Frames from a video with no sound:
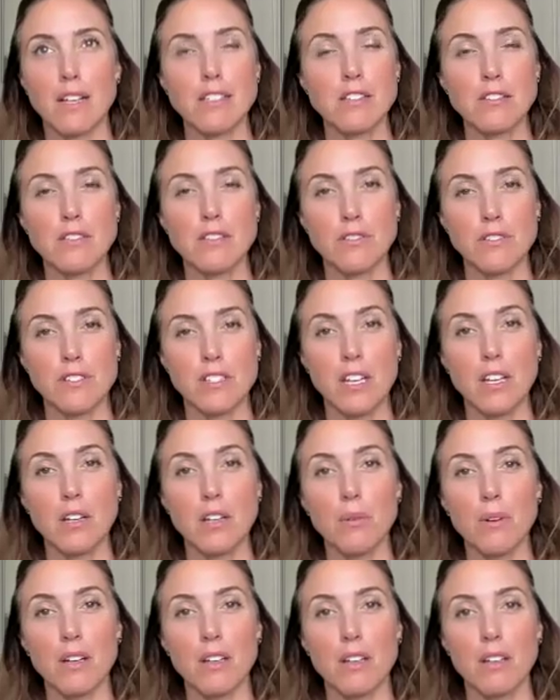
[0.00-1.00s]
lesson or
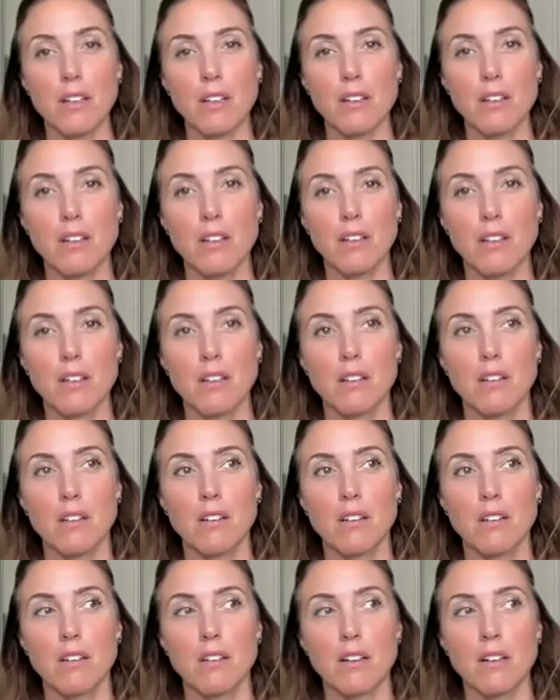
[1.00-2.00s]
takeaway
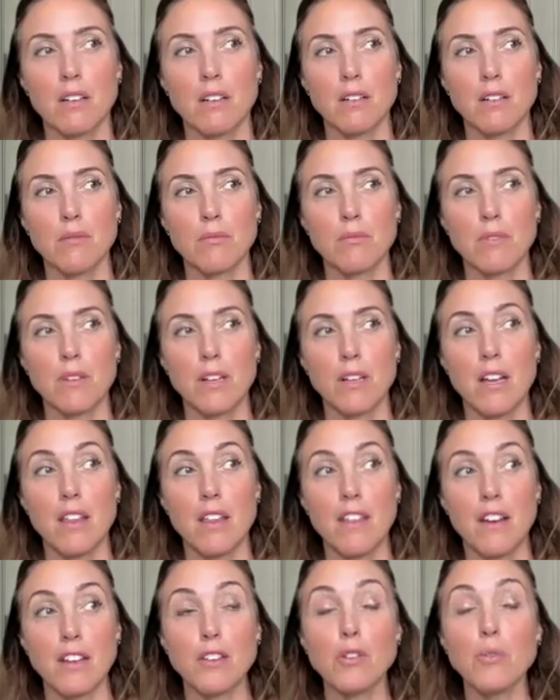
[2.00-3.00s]
um,
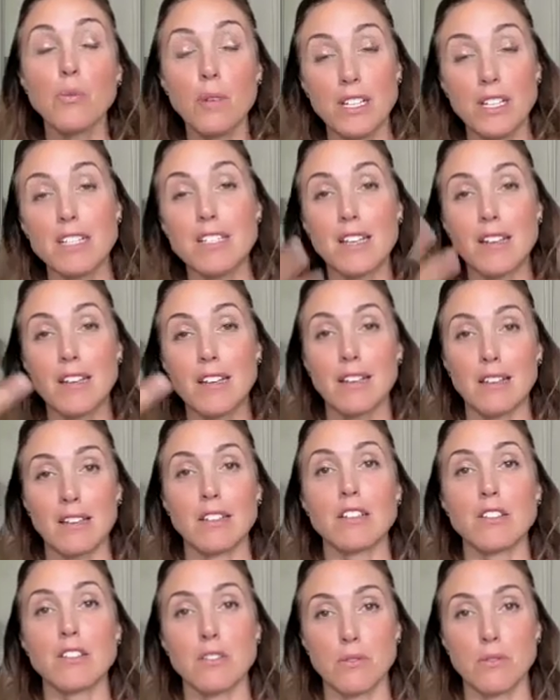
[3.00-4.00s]
that you want to
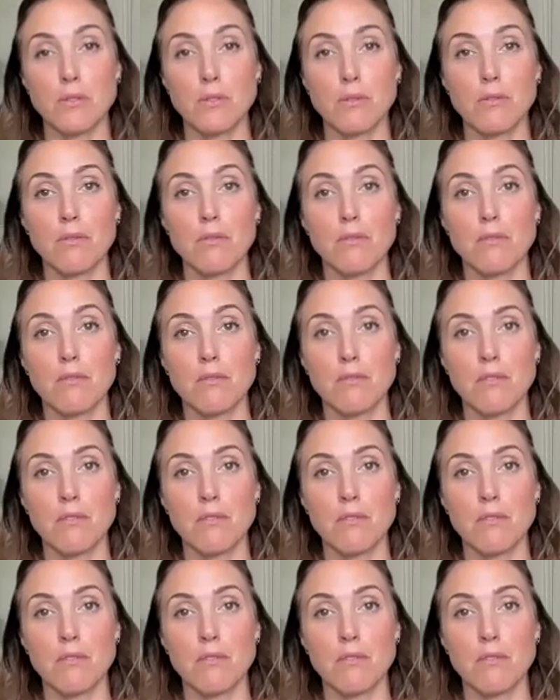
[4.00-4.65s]
take into,